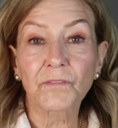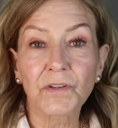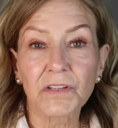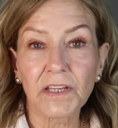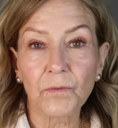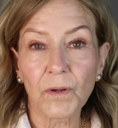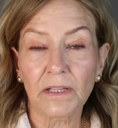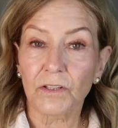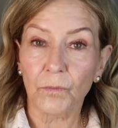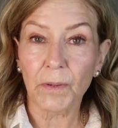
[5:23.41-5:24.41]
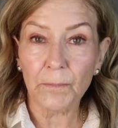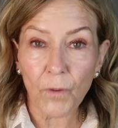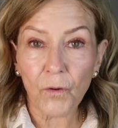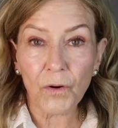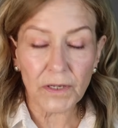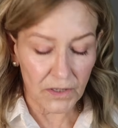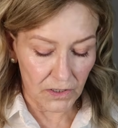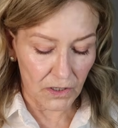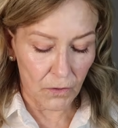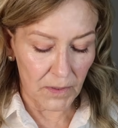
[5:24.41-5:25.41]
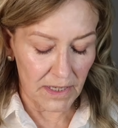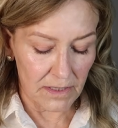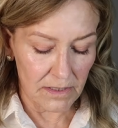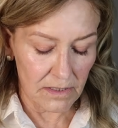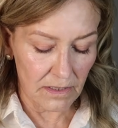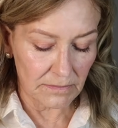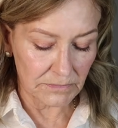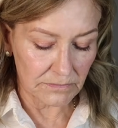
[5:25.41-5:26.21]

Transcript: if you think you want a little bit more, you can go in